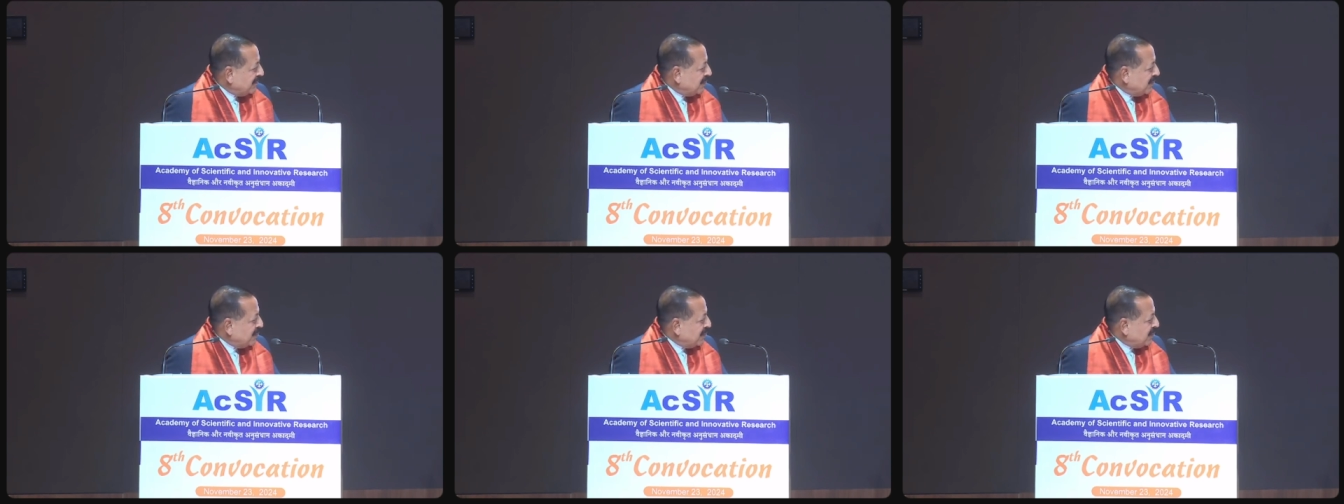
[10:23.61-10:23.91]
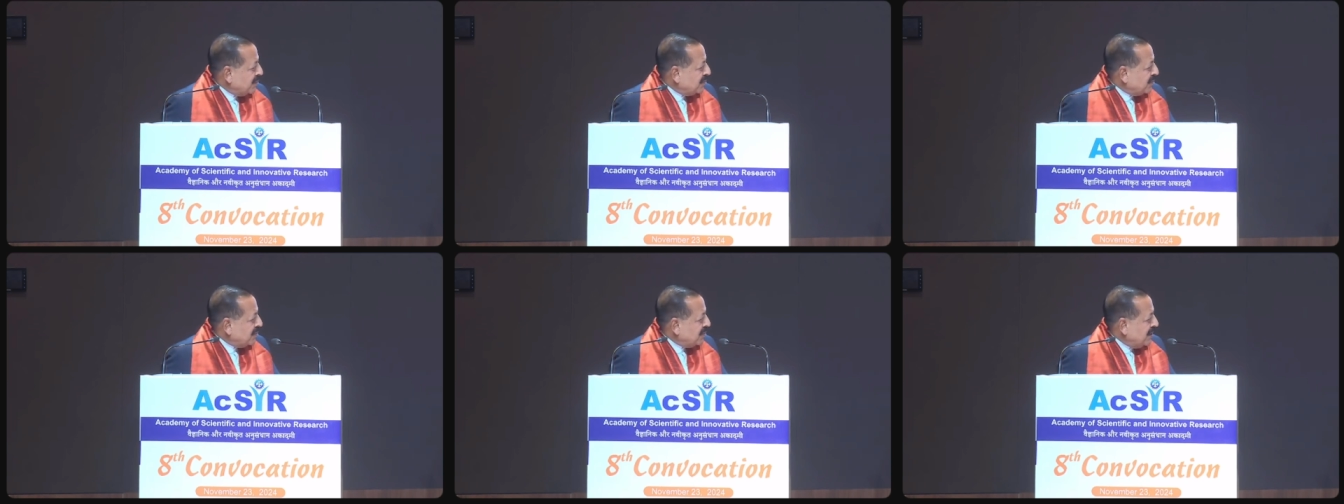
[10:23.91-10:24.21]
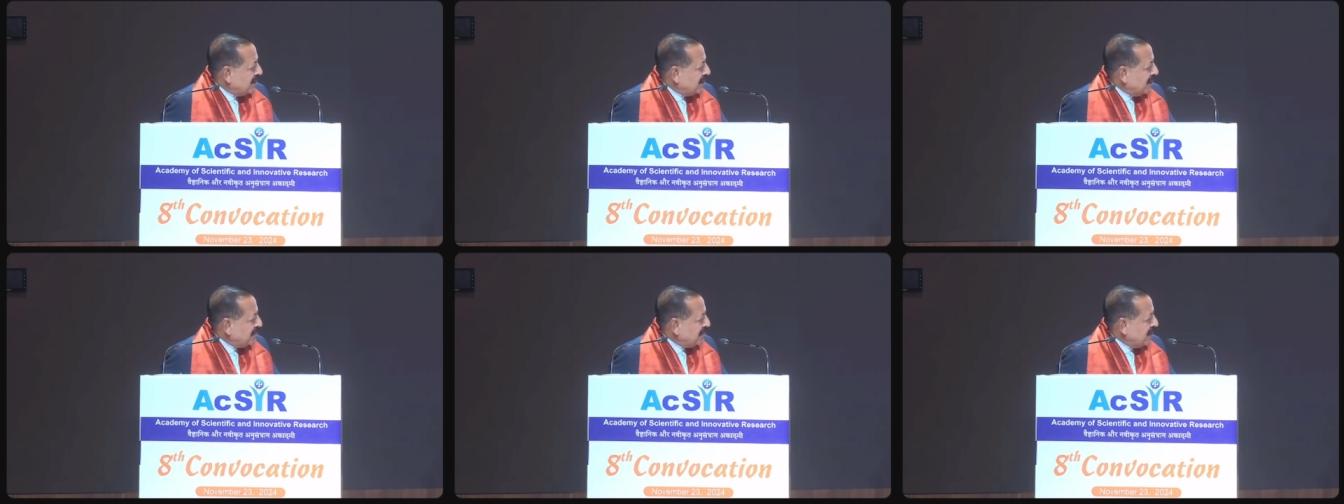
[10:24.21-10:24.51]
to choose
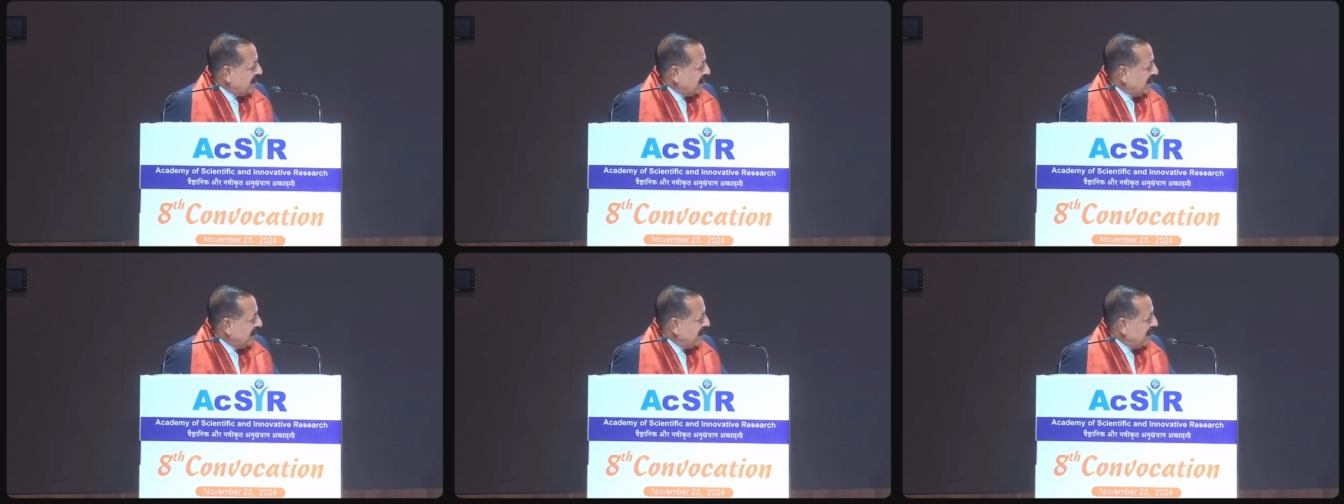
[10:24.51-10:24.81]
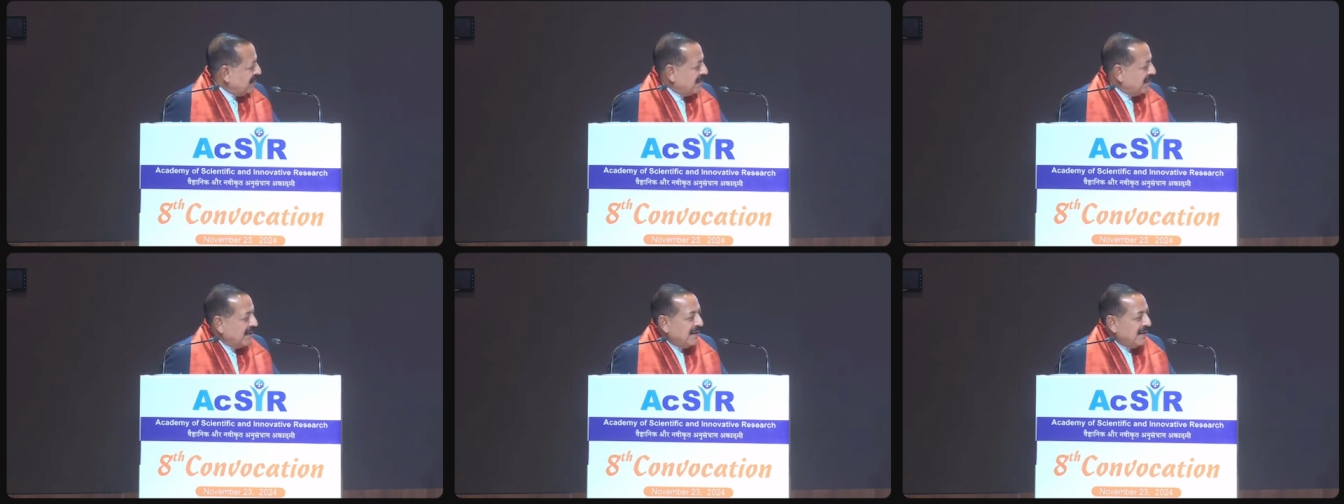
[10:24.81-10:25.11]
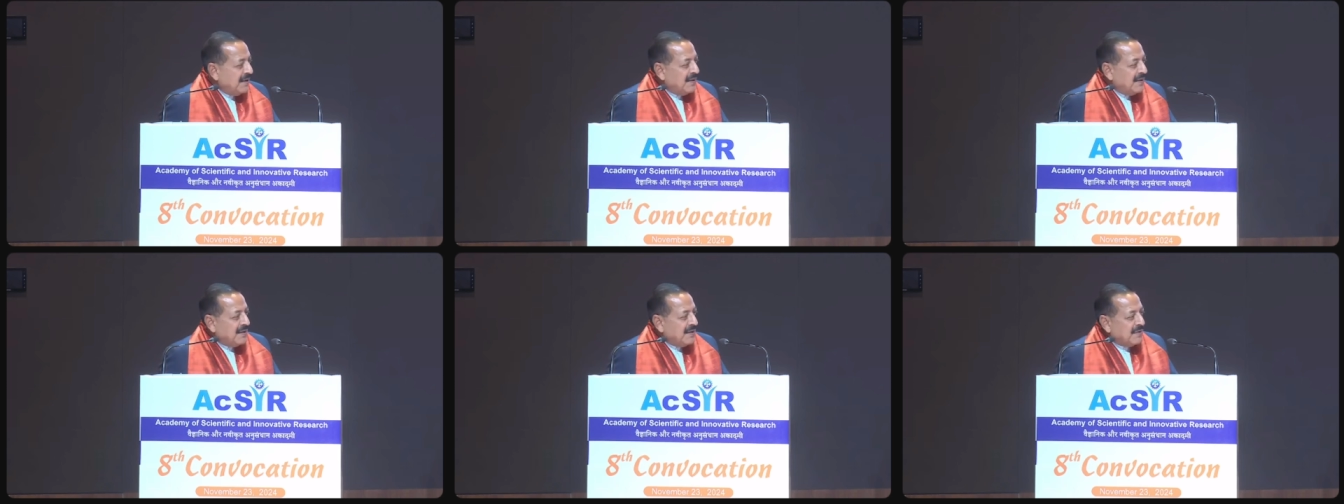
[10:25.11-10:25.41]
the subject that
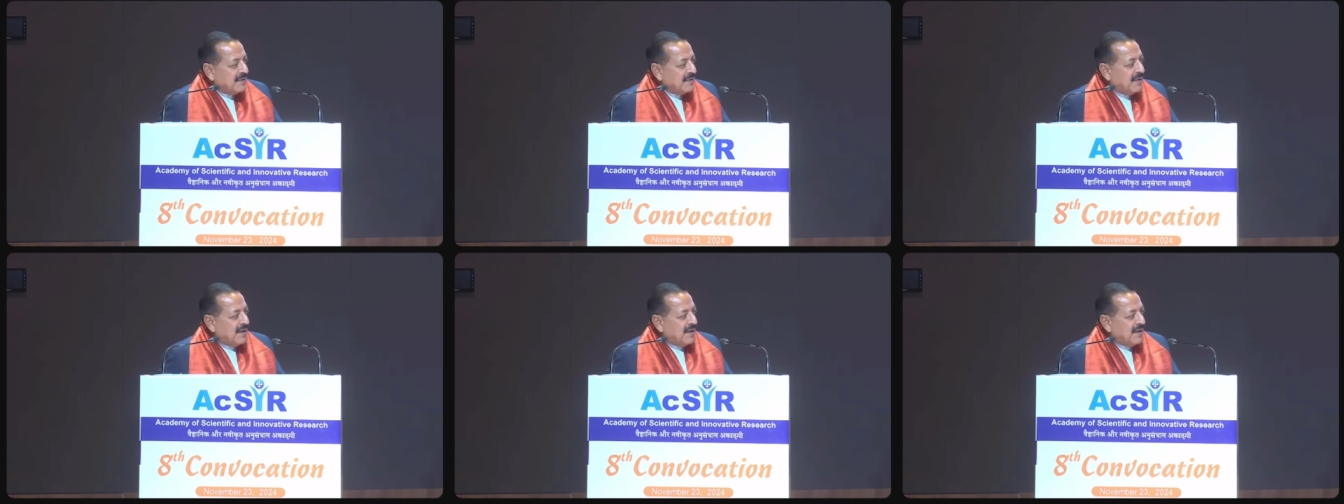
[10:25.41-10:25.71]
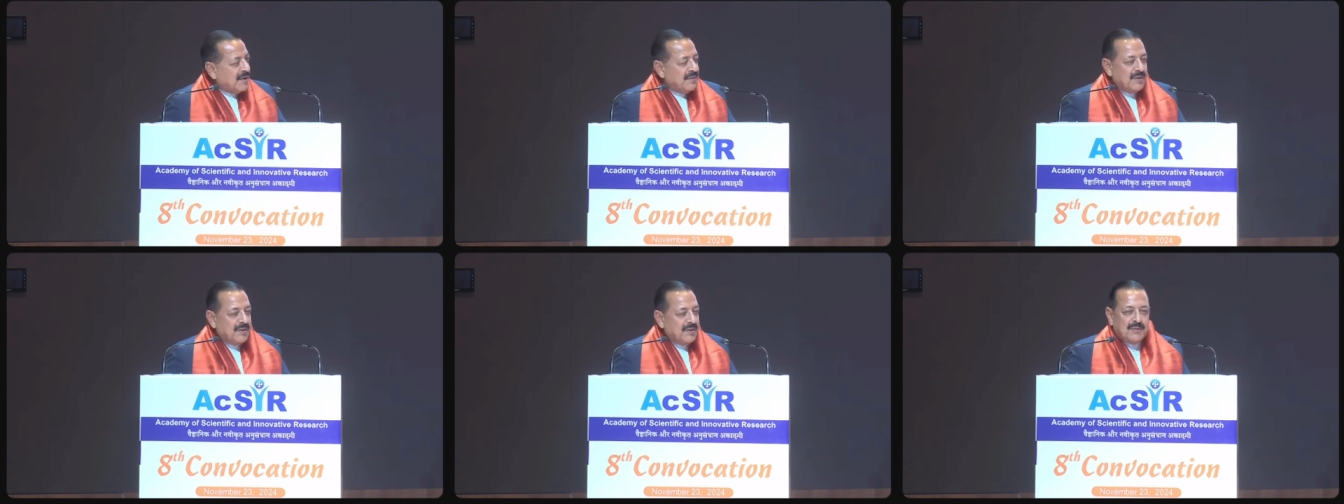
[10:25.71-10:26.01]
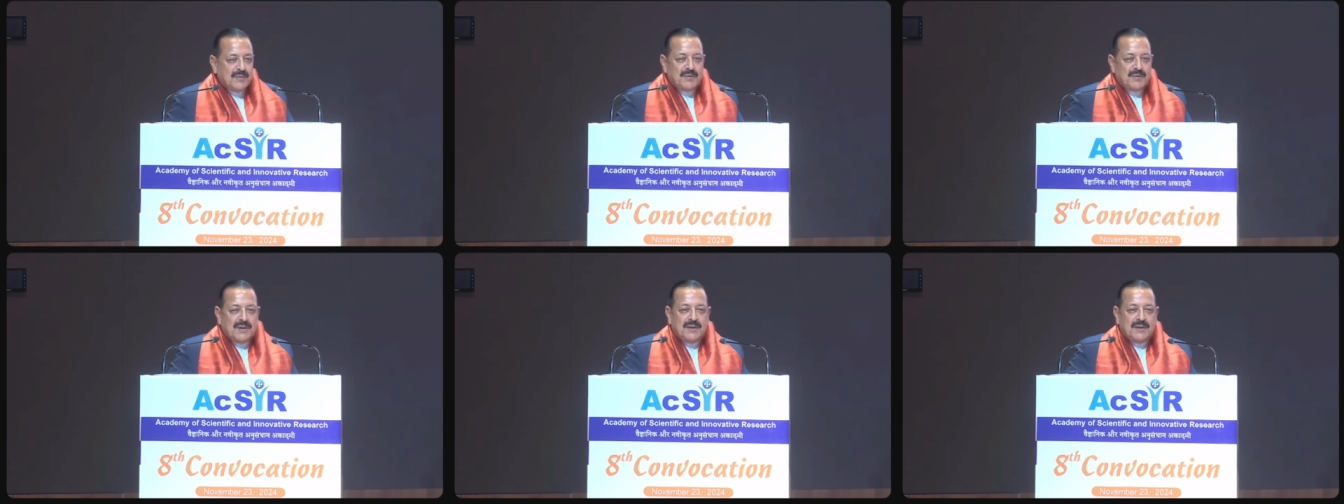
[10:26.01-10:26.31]
got you
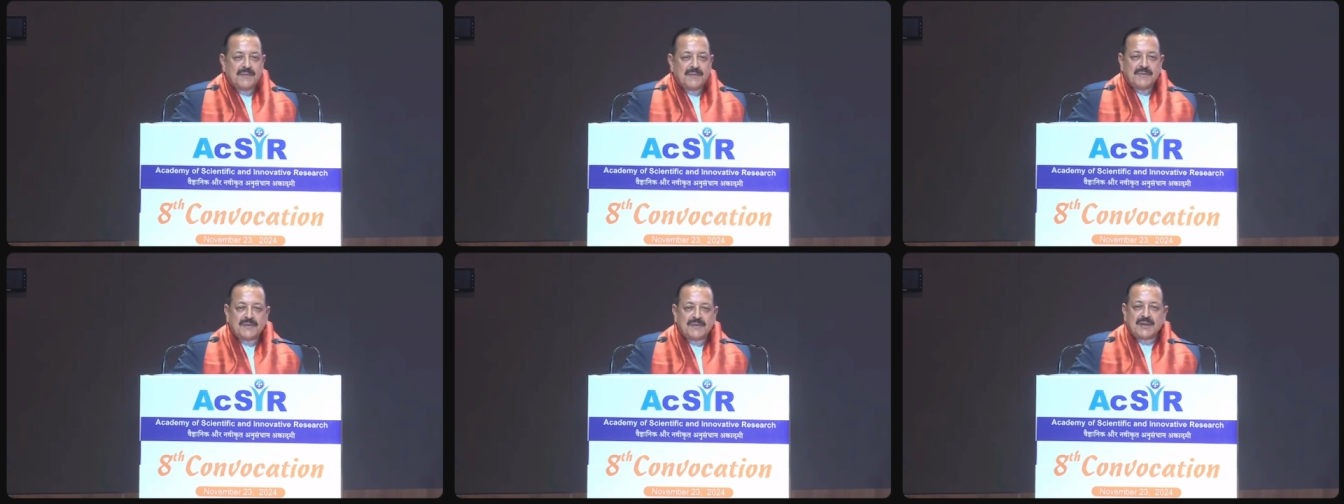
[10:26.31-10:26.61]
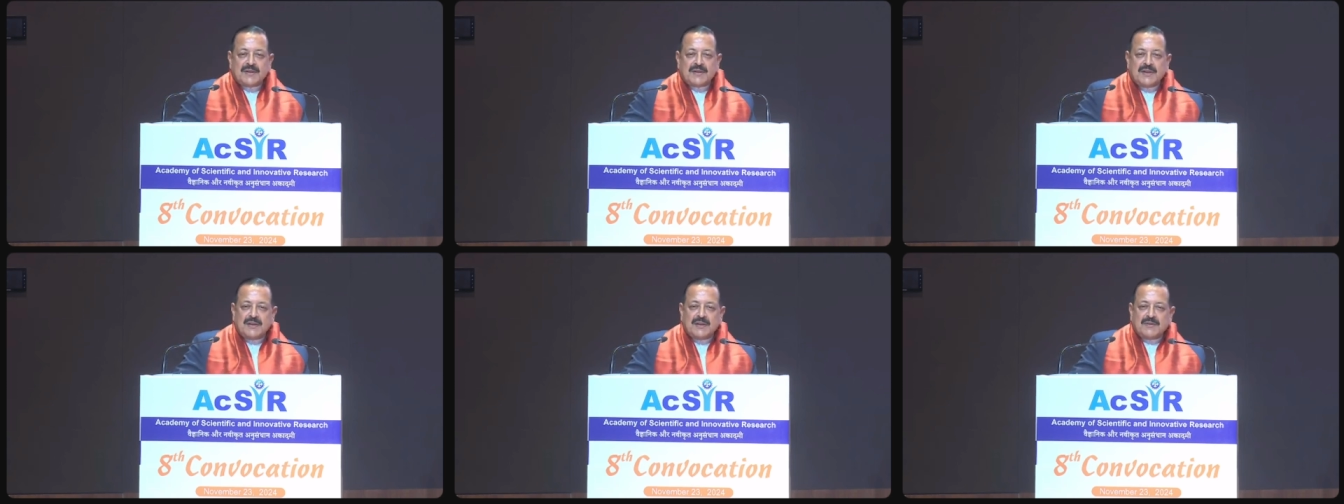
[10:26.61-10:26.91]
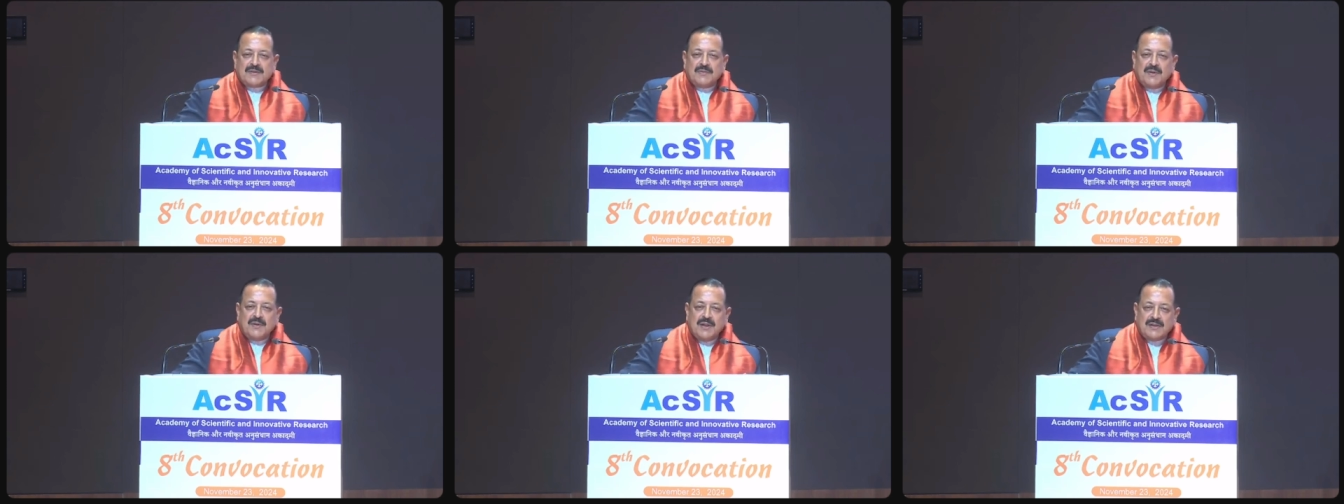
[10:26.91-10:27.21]
into a
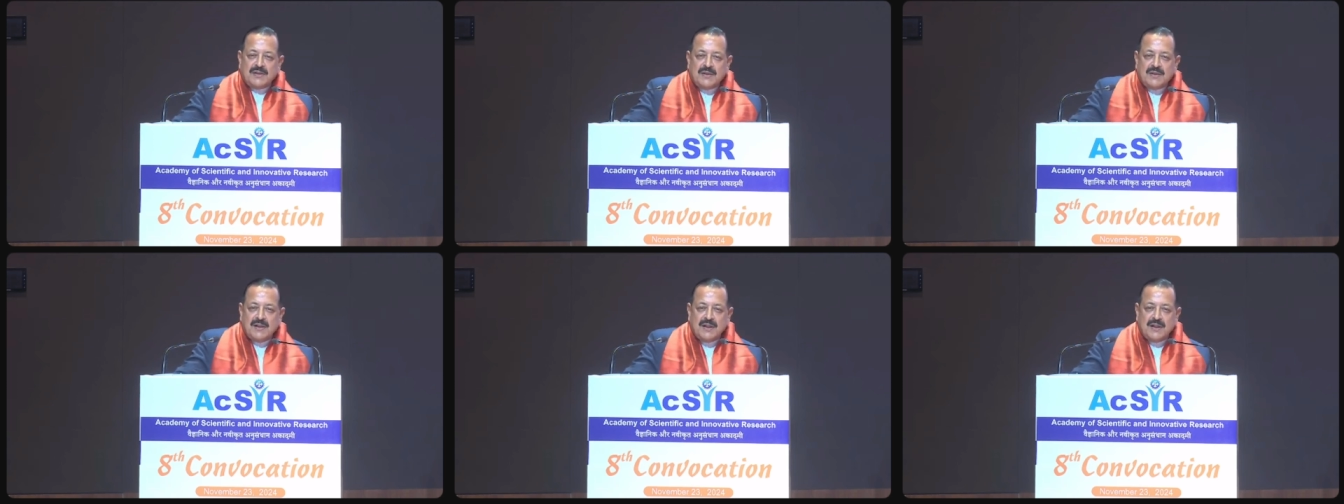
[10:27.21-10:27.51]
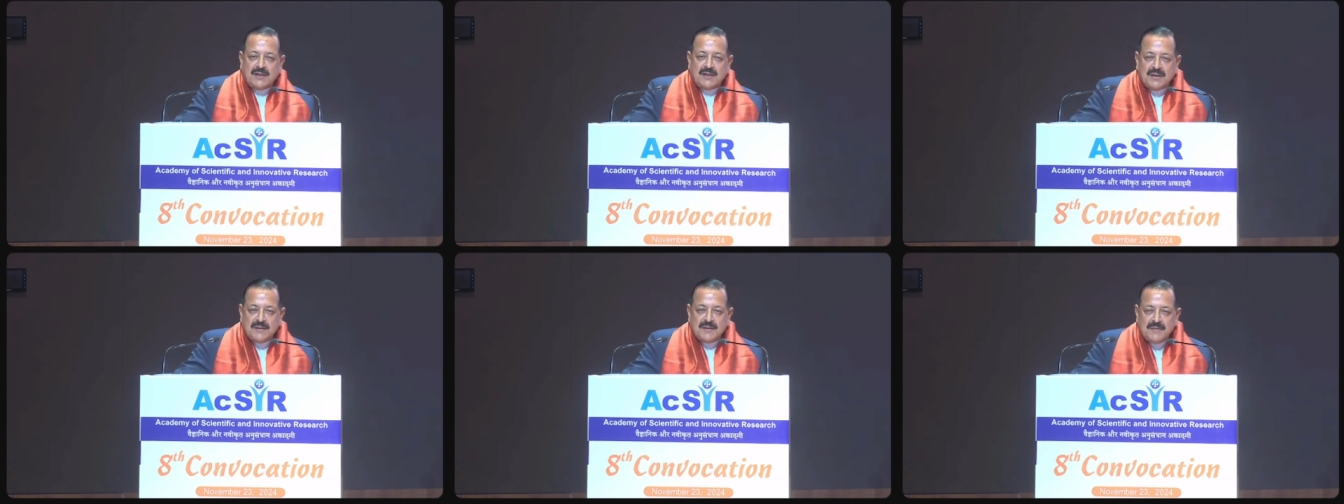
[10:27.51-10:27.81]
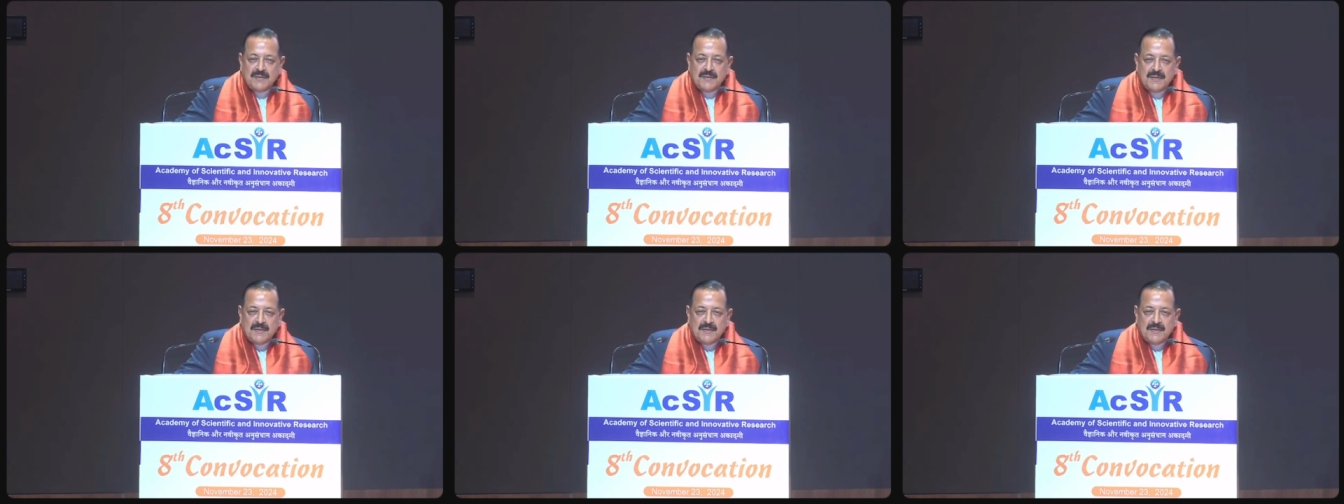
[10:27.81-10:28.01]
successful destination.